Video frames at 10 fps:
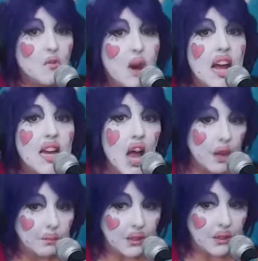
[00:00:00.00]
Run,
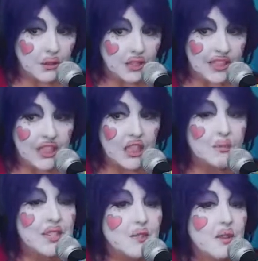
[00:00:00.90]
puny
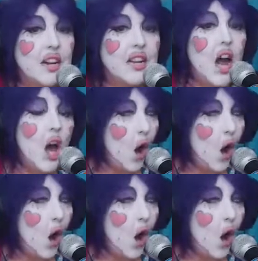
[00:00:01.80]
humans, run.